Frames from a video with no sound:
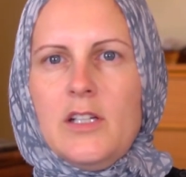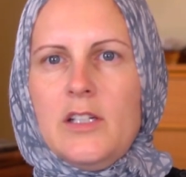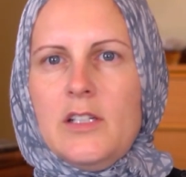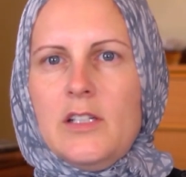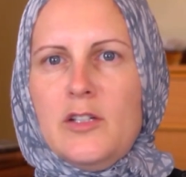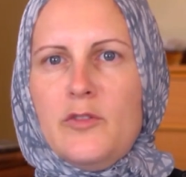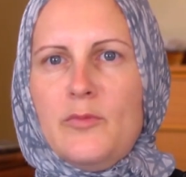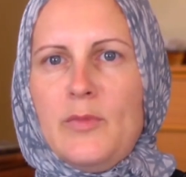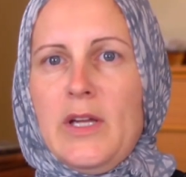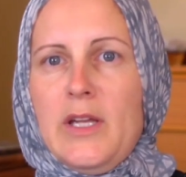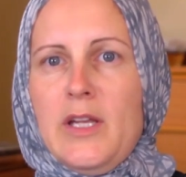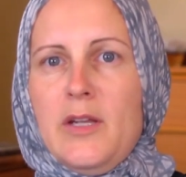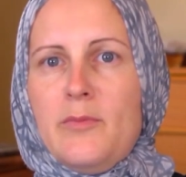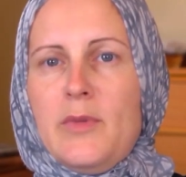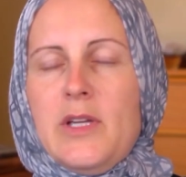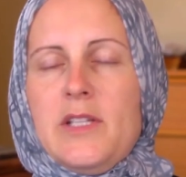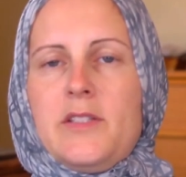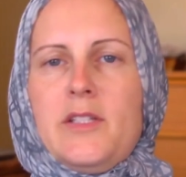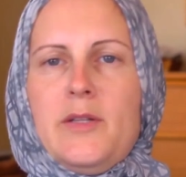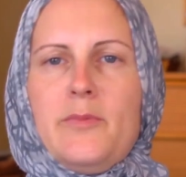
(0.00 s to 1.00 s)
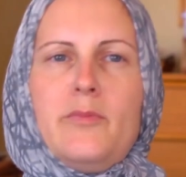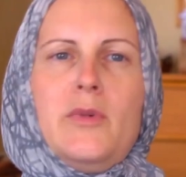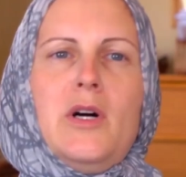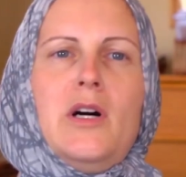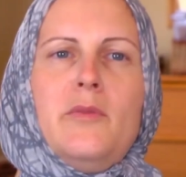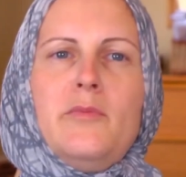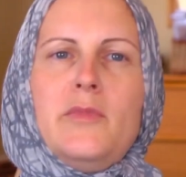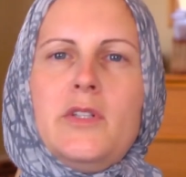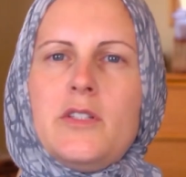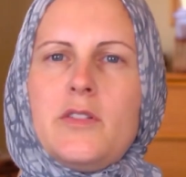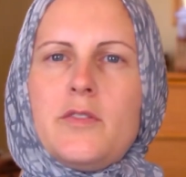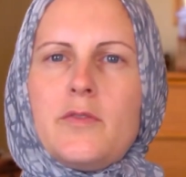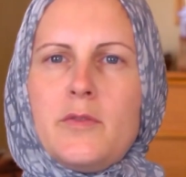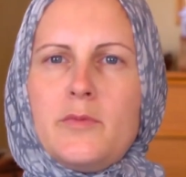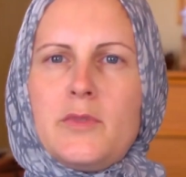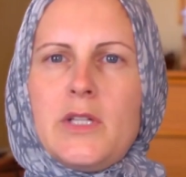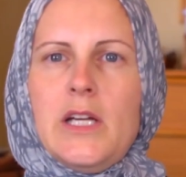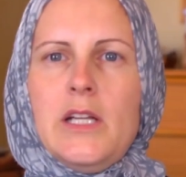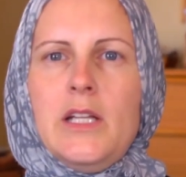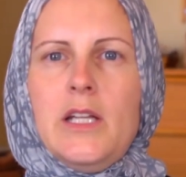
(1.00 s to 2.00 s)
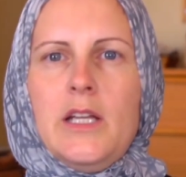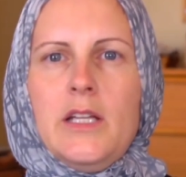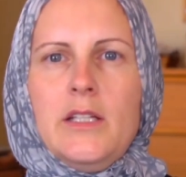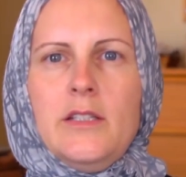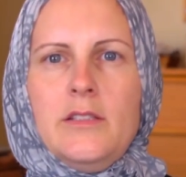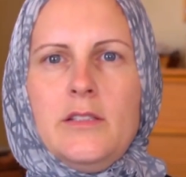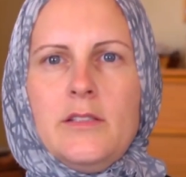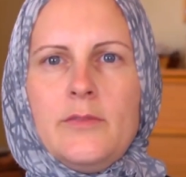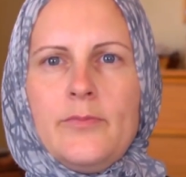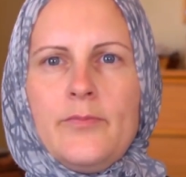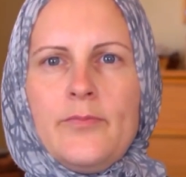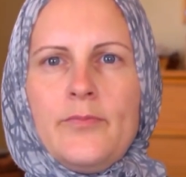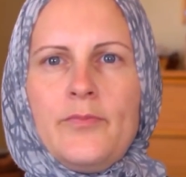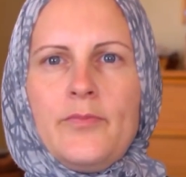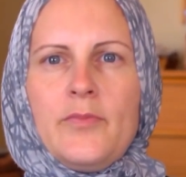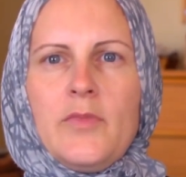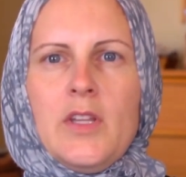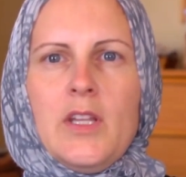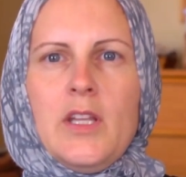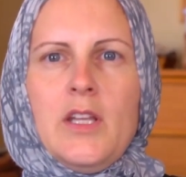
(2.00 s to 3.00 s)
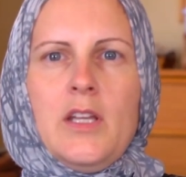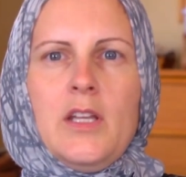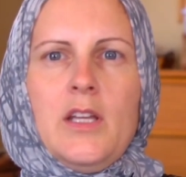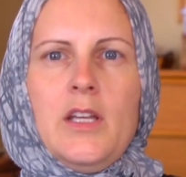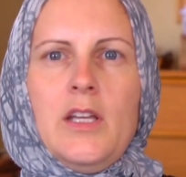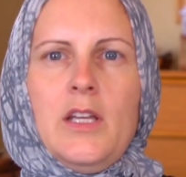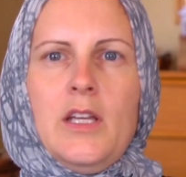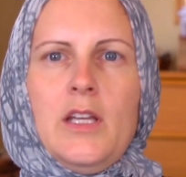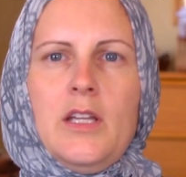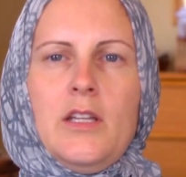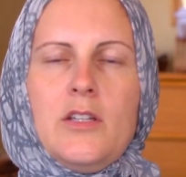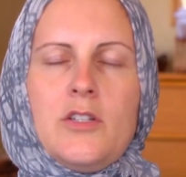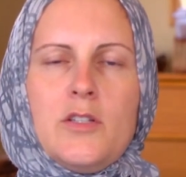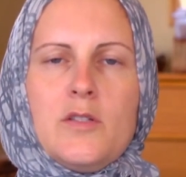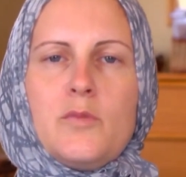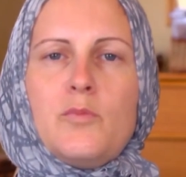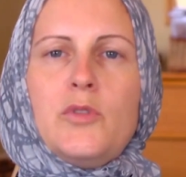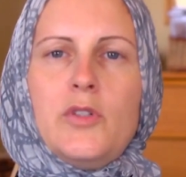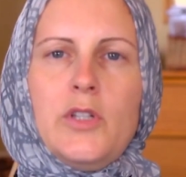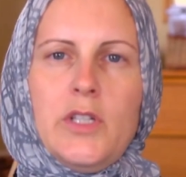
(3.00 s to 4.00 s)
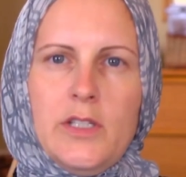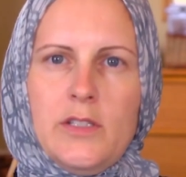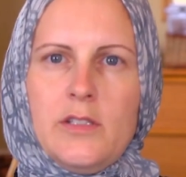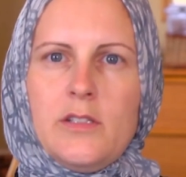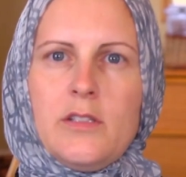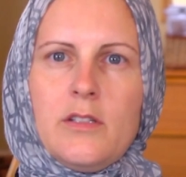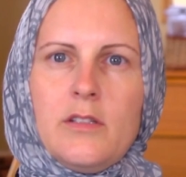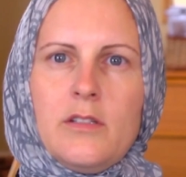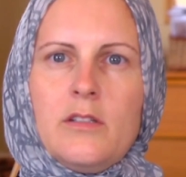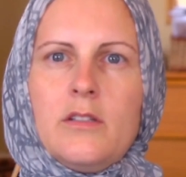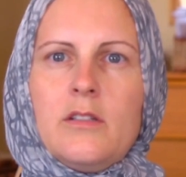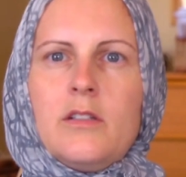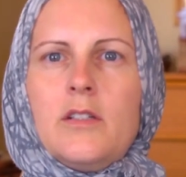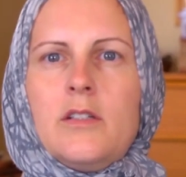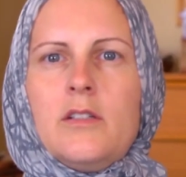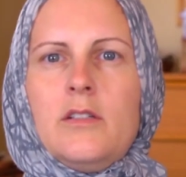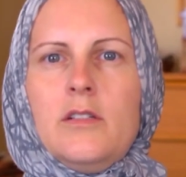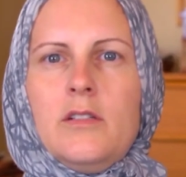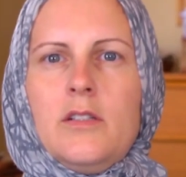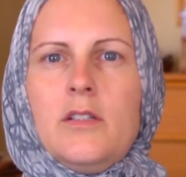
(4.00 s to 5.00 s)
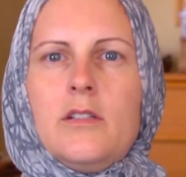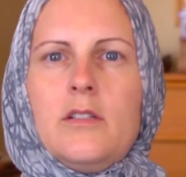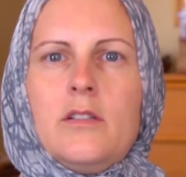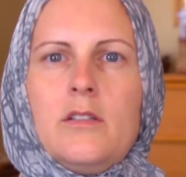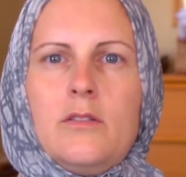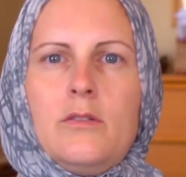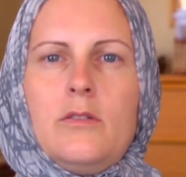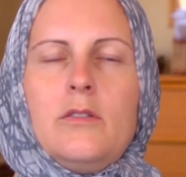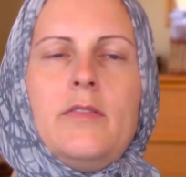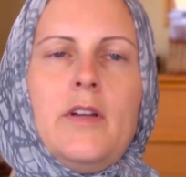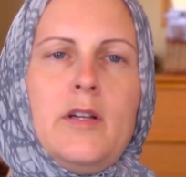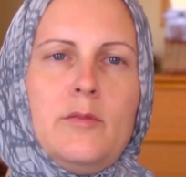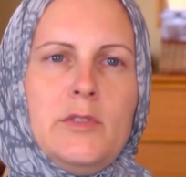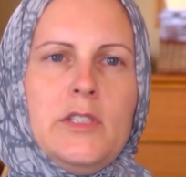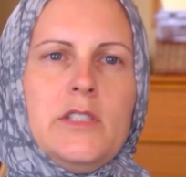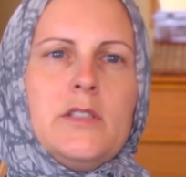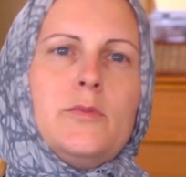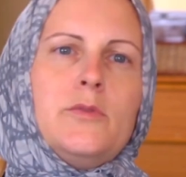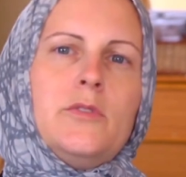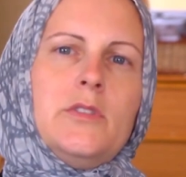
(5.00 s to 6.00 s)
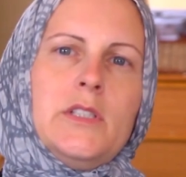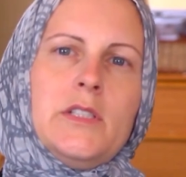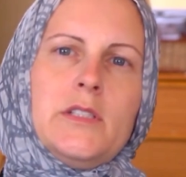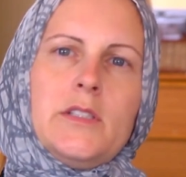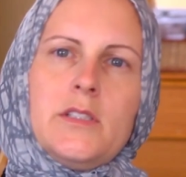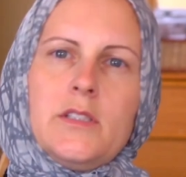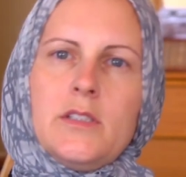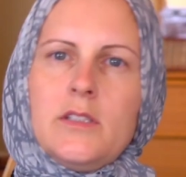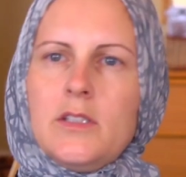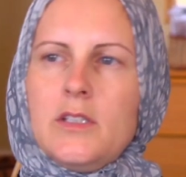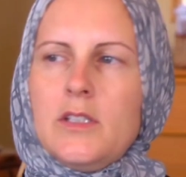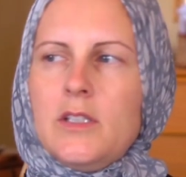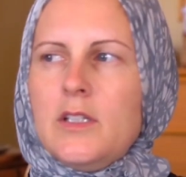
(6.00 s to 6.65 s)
My stepmom is from Thailand, and she's Buddhist. Her whole family is Buddhist.